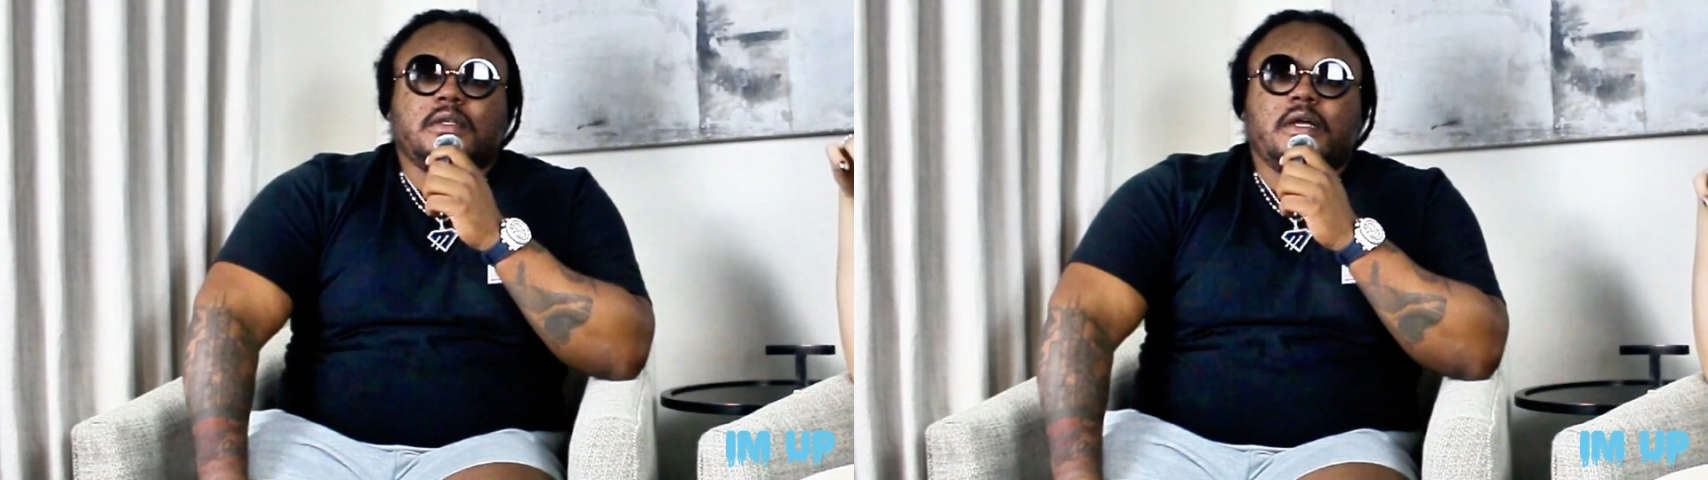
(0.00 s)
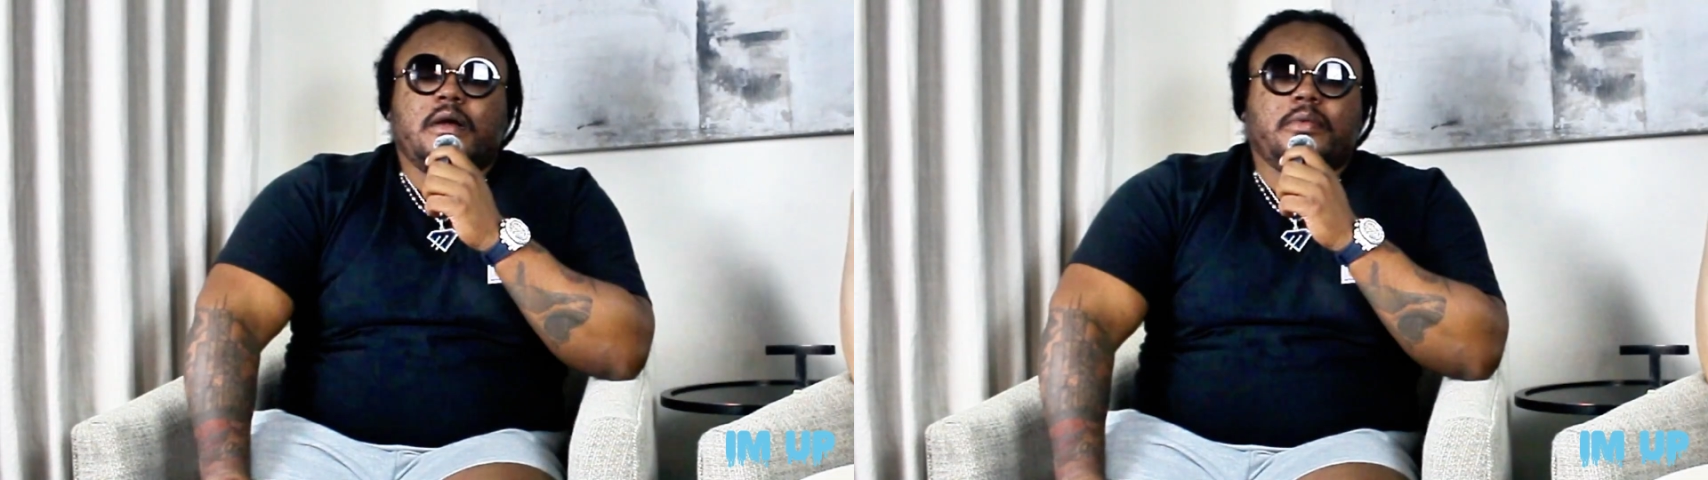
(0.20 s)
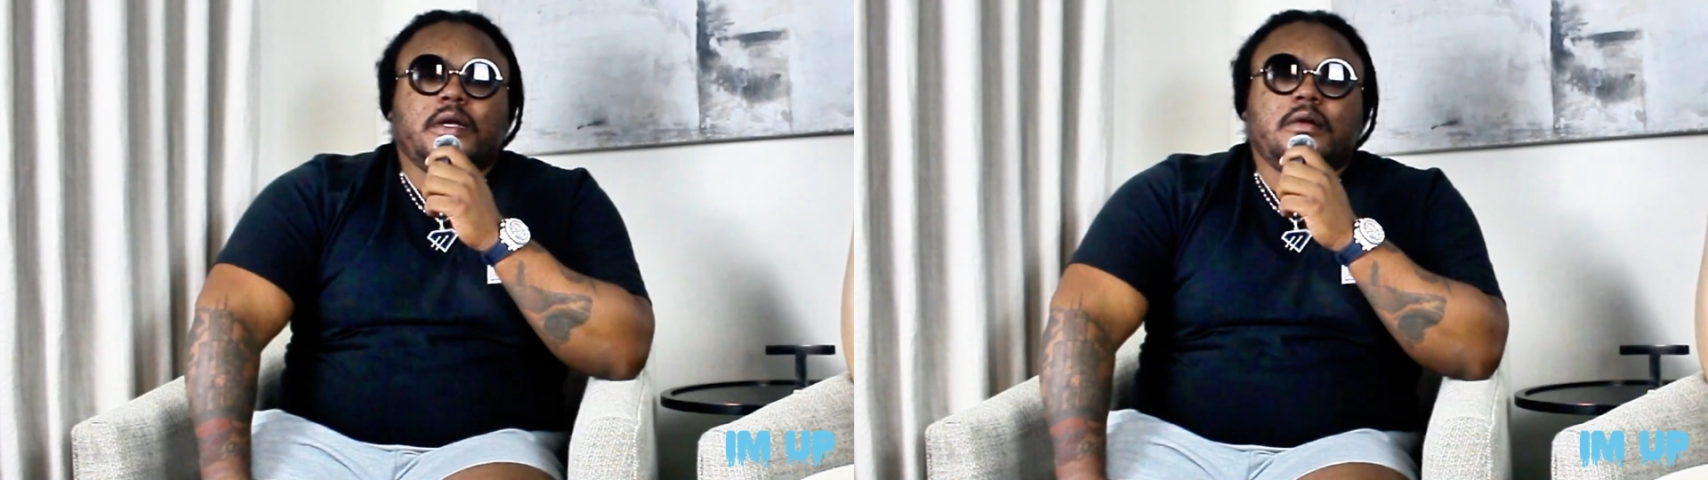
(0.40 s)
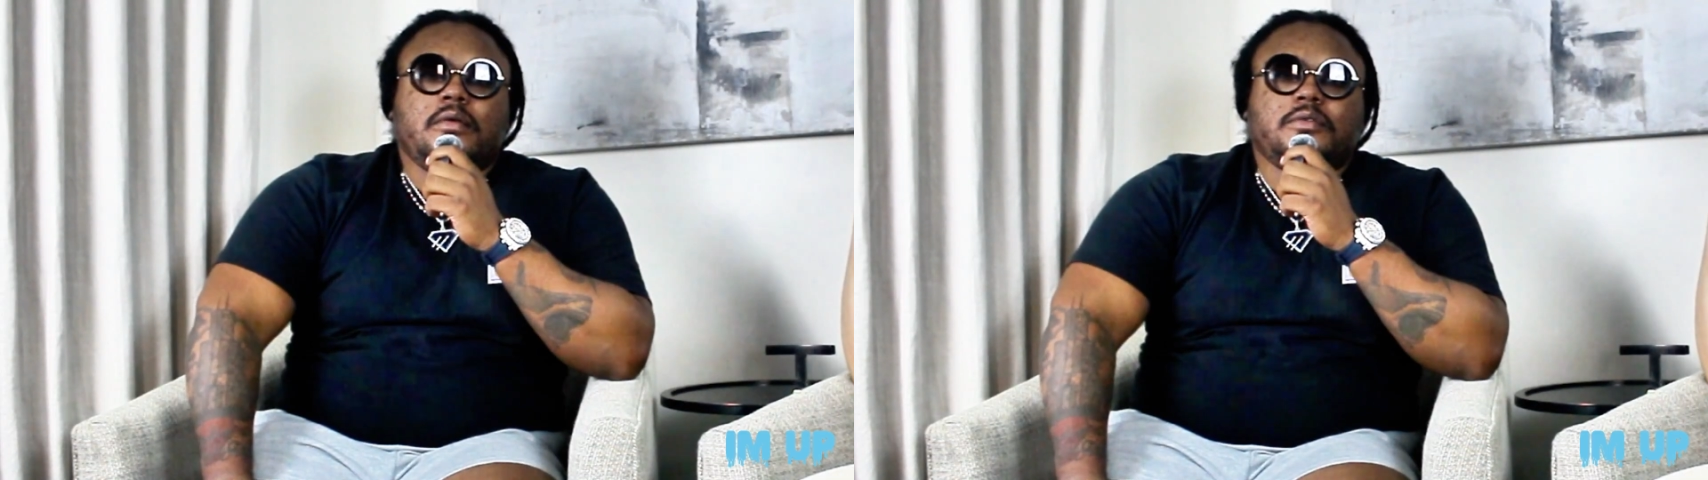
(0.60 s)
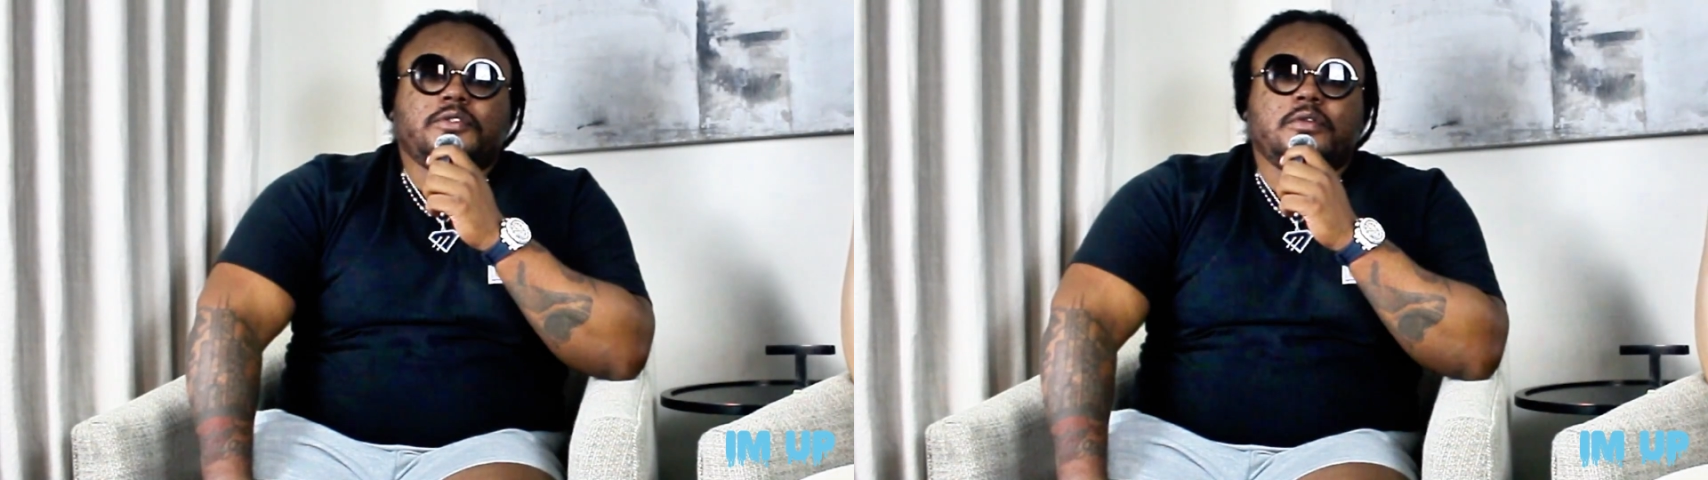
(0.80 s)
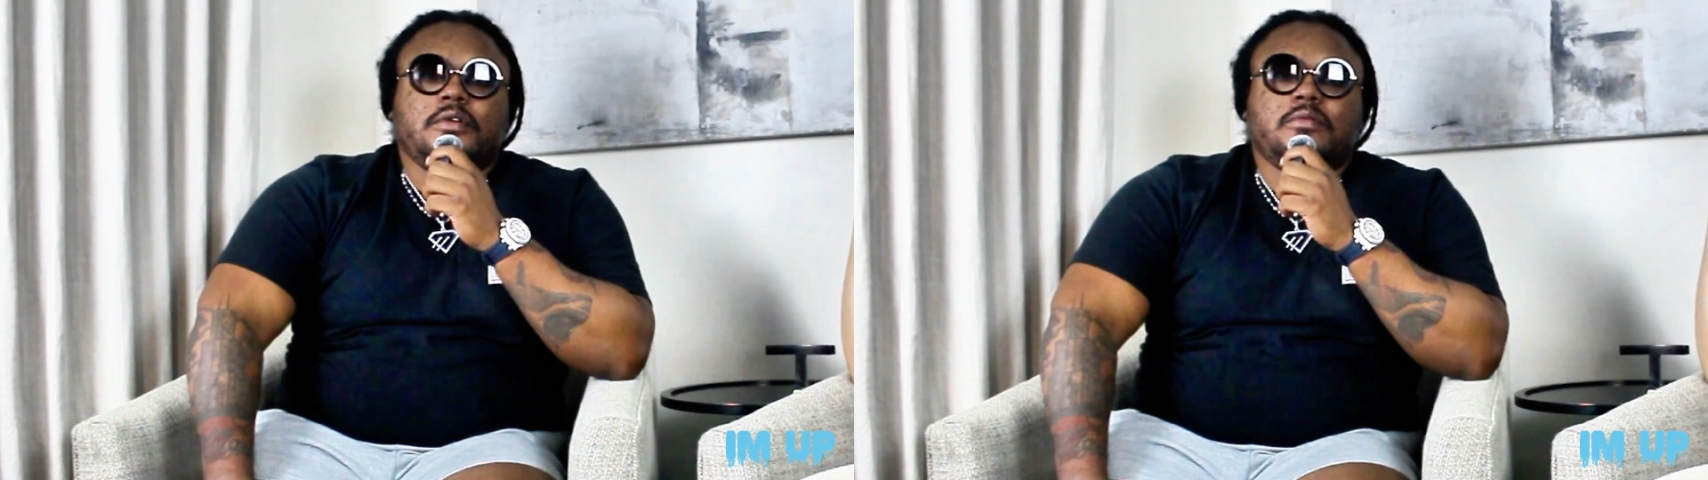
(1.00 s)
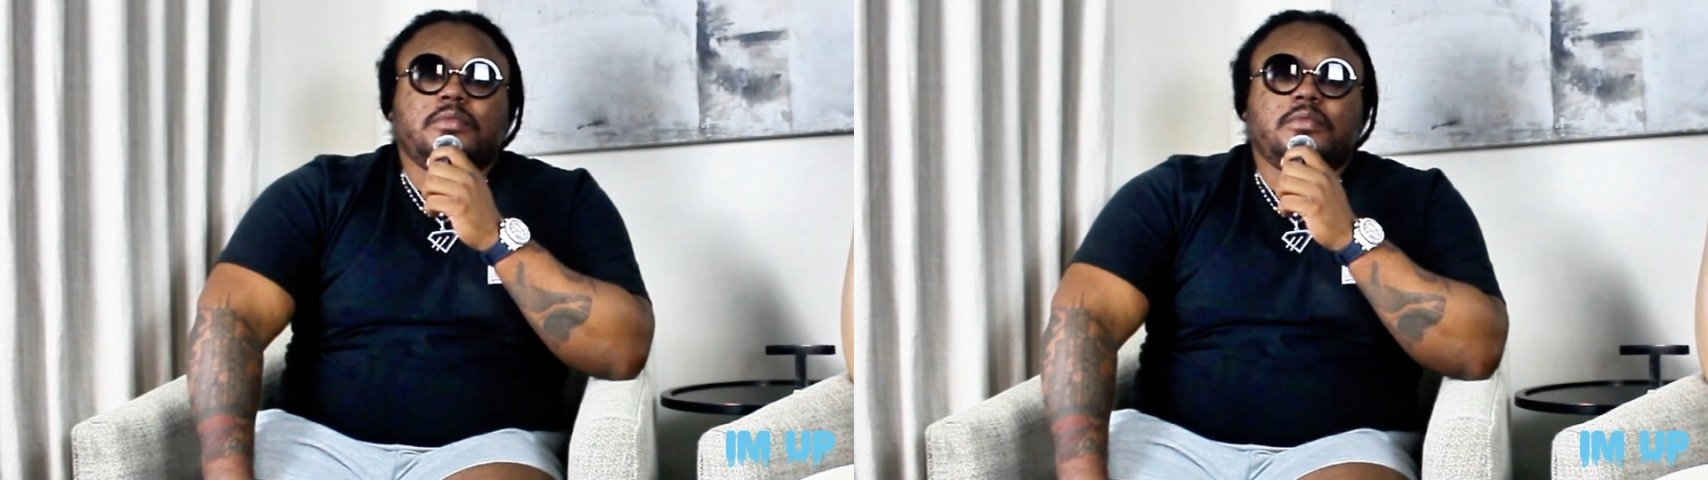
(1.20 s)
a lot, but I don't show it.